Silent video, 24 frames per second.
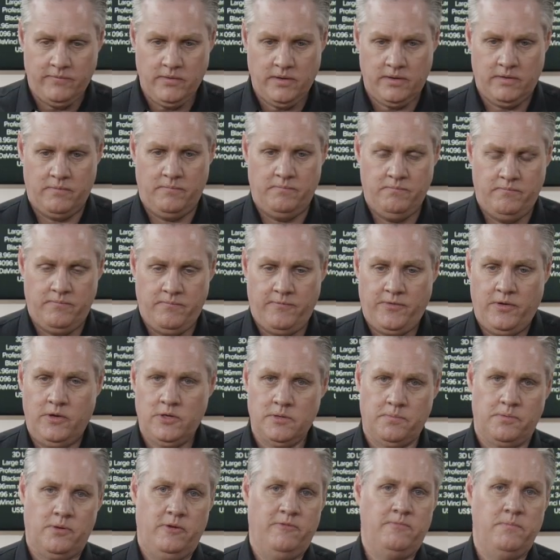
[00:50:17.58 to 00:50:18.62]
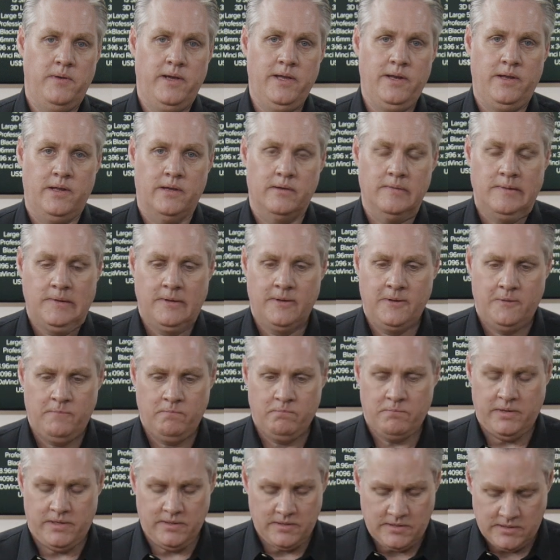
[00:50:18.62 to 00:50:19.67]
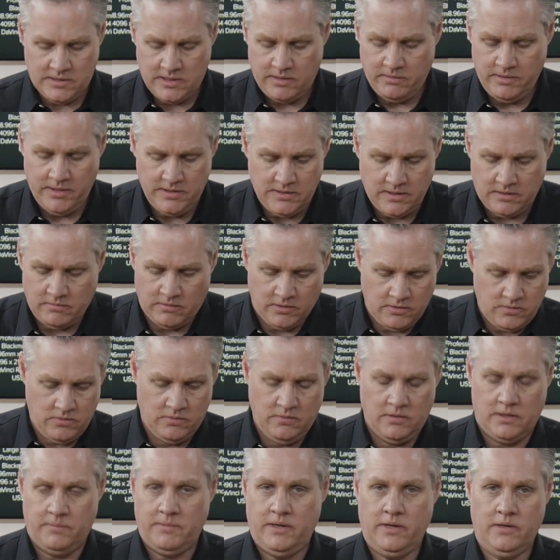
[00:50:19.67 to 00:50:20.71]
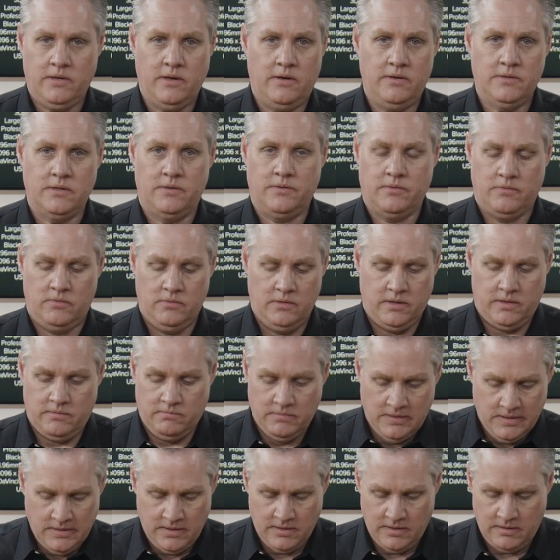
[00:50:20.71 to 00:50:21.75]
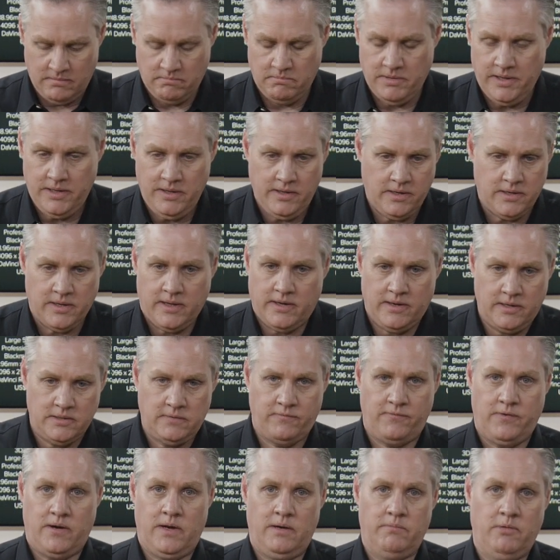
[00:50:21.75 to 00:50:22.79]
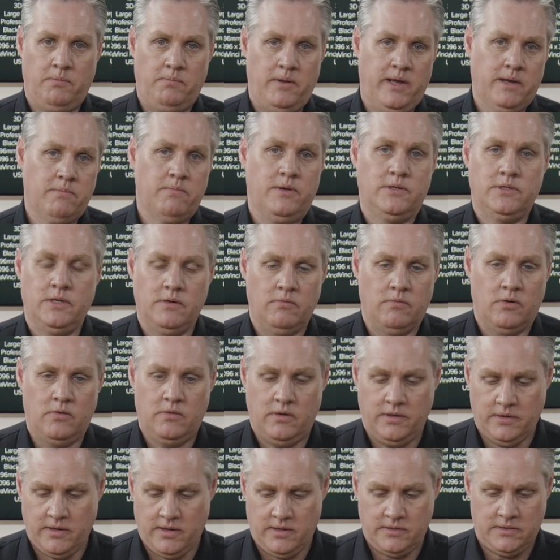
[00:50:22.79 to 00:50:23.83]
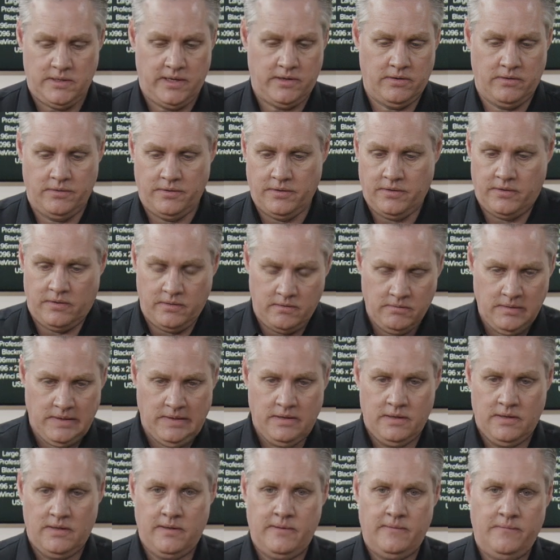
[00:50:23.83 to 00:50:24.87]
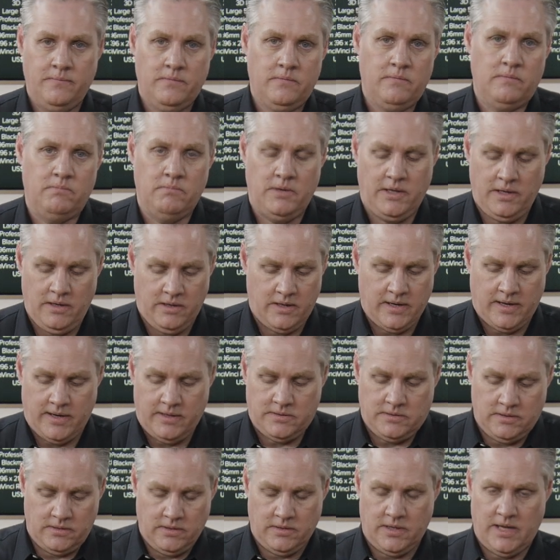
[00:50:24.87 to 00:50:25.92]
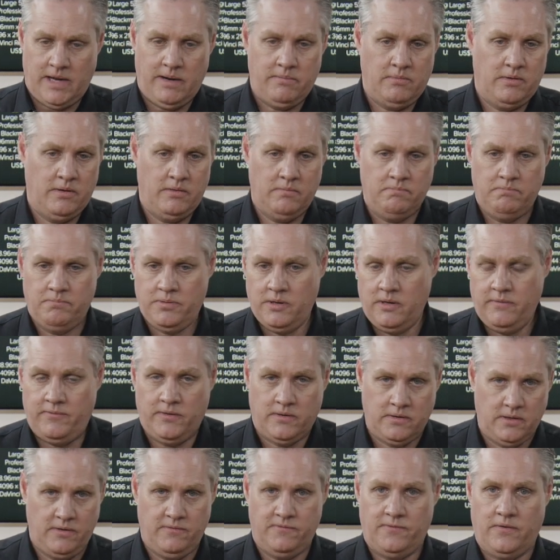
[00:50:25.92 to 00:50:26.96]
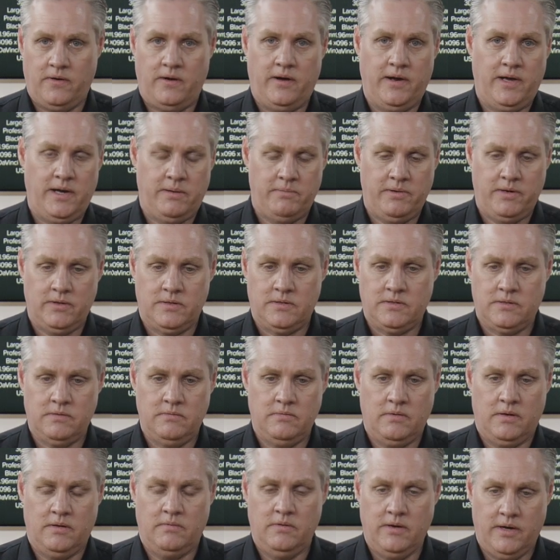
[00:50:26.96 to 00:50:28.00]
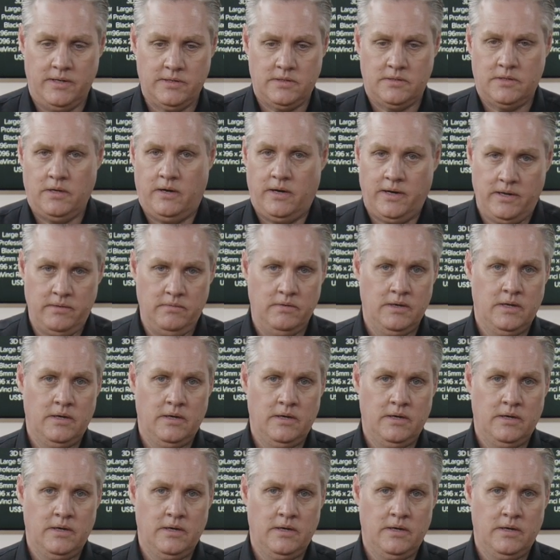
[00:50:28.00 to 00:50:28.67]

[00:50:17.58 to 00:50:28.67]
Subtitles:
got a future-proof media, but it's so easy to record. I mean, it goes onto all the media cards fine with Blackmagic RAW. It goes down onto the media cards in the camera perfectly fine. I mean, it's a nice, tight,